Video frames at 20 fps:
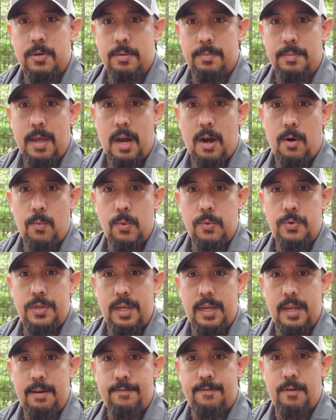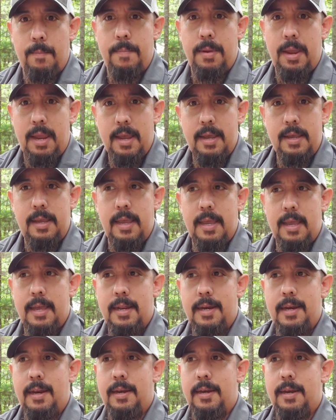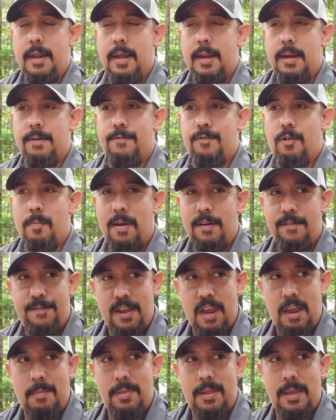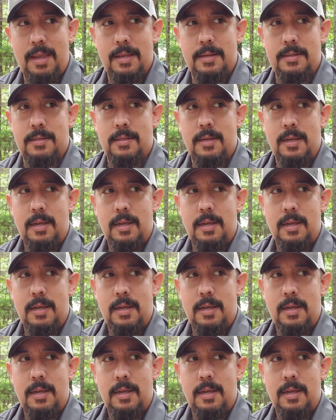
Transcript: some kind of routine for me again, and for my family, as